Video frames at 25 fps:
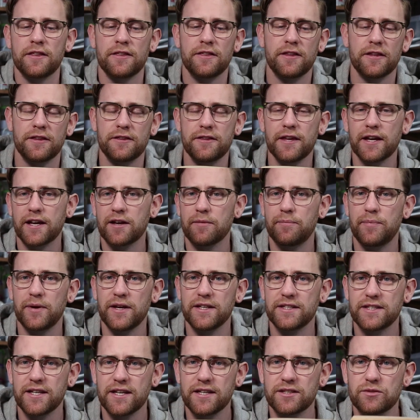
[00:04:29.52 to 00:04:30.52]
The thicker
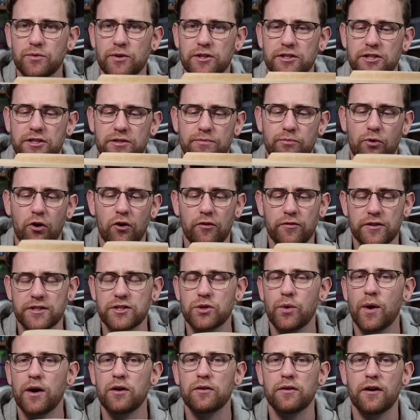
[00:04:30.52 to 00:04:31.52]
pieces, which is more of a
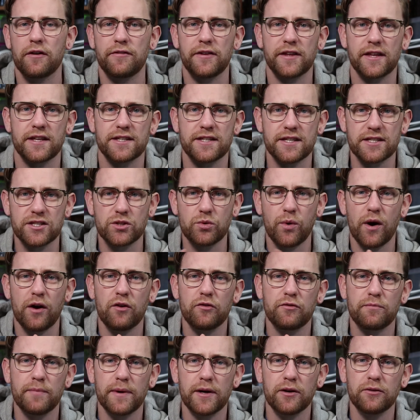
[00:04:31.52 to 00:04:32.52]
12, I think this is
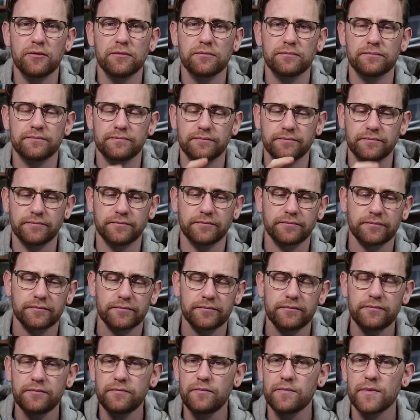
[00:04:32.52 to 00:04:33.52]
12mm,
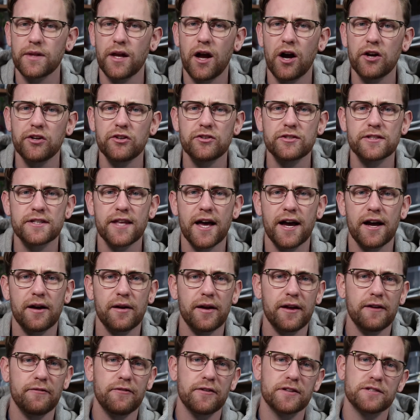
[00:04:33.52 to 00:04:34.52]
I use
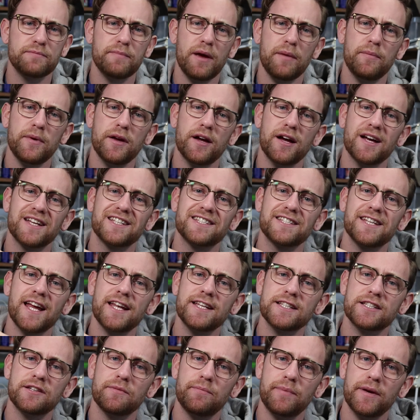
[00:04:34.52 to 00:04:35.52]
that if it's maybe a
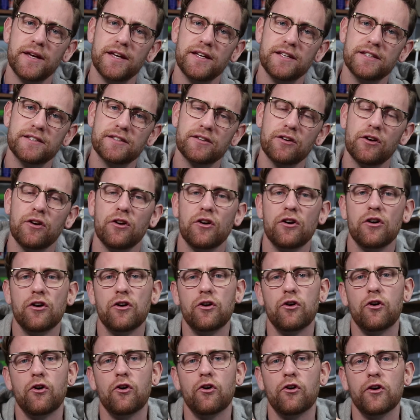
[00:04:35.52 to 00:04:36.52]
centerpiece
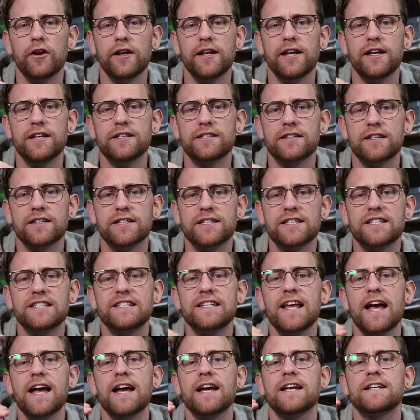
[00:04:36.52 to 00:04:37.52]
or it needs to
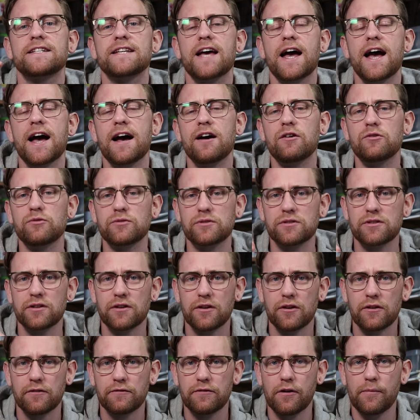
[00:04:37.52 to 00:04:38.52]
stand out
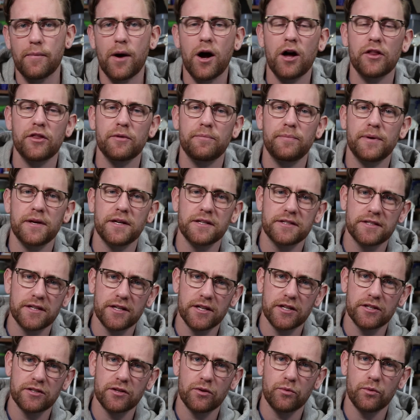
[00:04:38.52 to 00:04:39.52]
from other
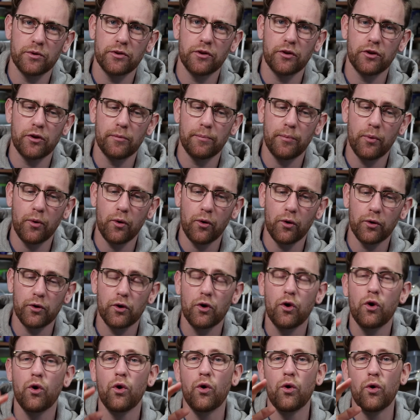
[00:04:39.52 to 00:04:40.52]
pieces within the board.
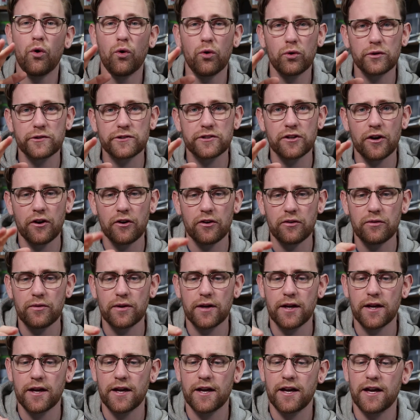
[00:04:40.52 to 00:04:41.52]
Also,
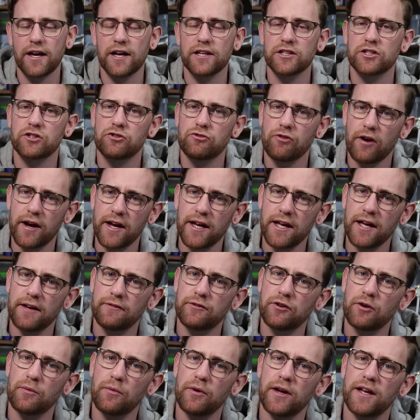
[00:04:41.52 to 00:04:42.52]
it's great
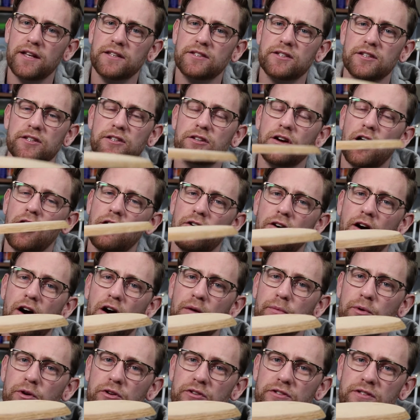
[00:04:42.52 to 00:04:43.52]
if you're into
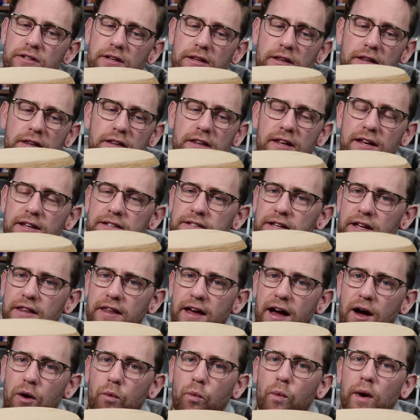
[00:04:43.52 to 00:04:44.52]
dioramas and things like
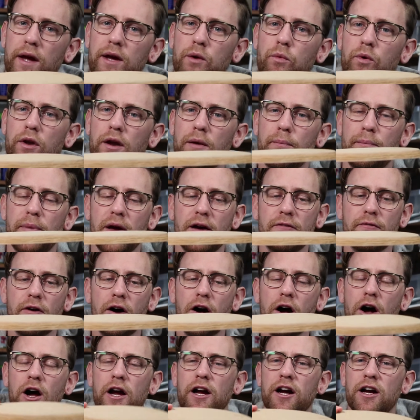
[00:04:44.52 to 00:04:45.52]
that, where you want a bit of a
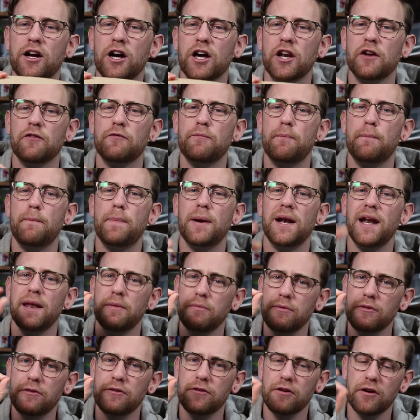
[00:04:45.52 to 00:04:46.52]
higher kind of
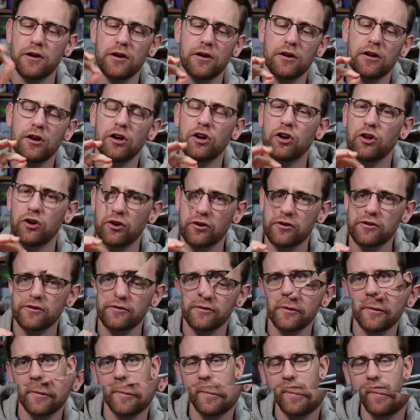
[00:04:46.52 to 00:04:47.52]
plinth look.
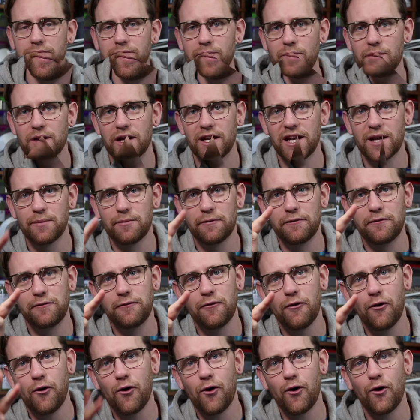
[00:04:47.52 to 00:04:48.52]
Number
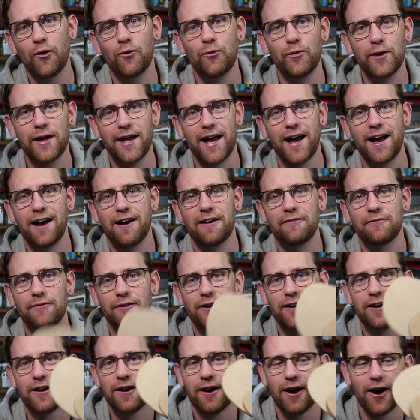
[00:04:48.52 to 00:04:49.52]
4, we have
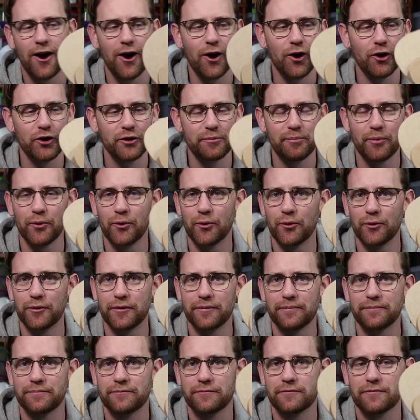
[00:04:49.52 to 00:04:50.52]
hardboard.
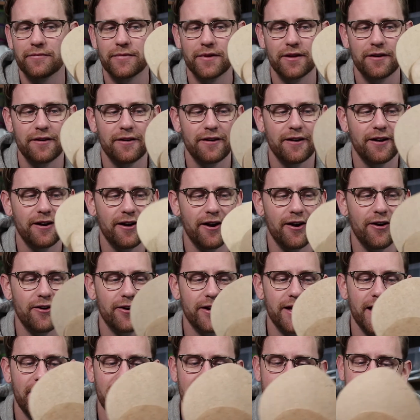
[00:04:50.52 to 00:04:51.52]

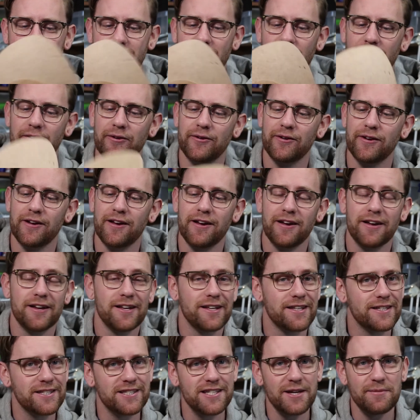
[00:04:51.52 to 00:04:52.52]
Okay, so
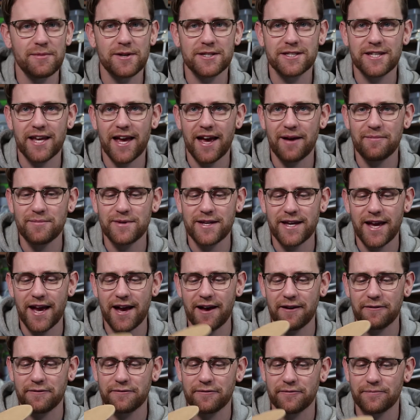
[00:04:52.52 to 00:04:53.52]
similar to
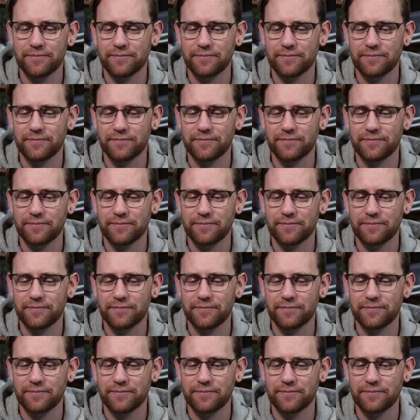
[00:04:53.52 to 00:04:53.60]
MDF,